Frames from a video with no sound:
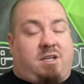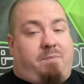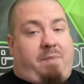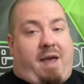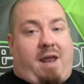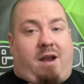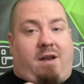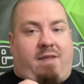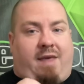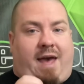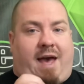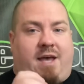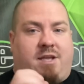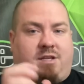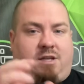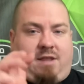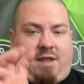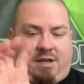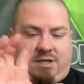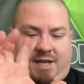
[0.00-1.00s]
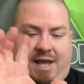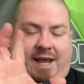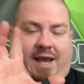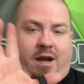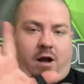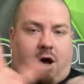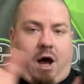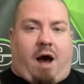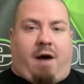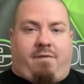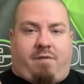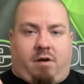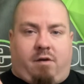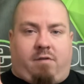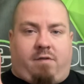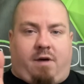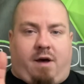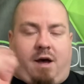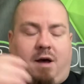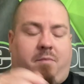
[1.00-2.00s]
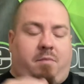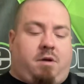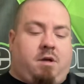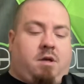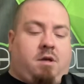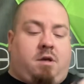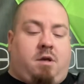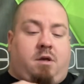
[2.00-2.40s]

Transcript: a pain in the ass to then take it off your thumb.